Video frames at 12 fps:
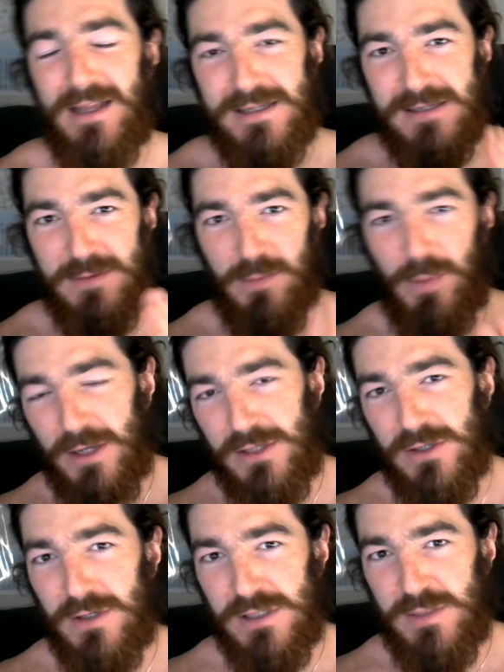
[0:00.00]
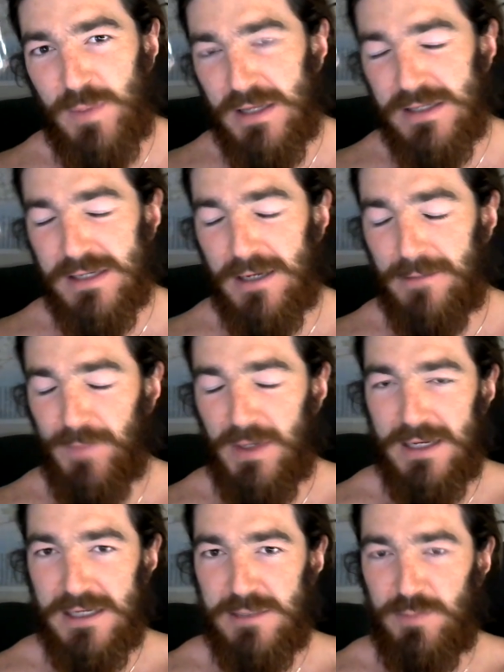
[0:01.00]
That's by Joe Dispenza
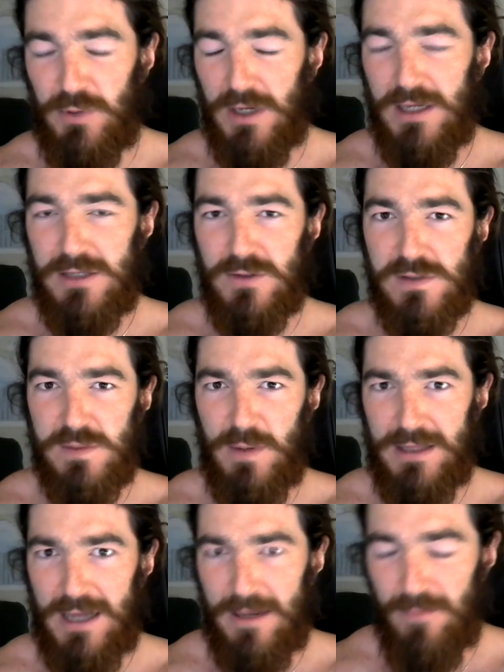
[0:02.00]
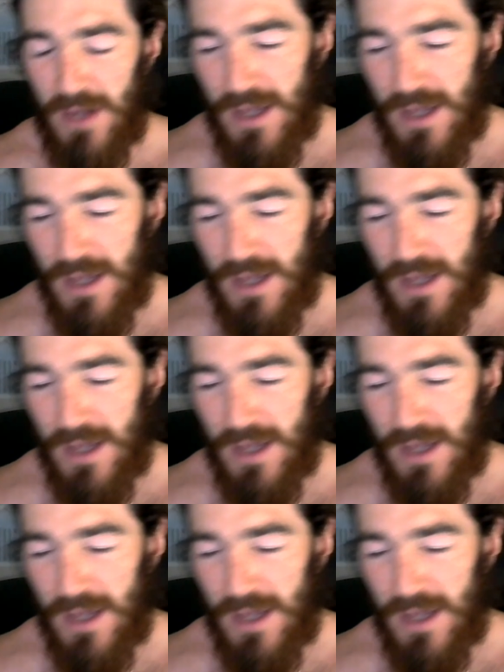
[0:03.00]
in his book. He talks about that.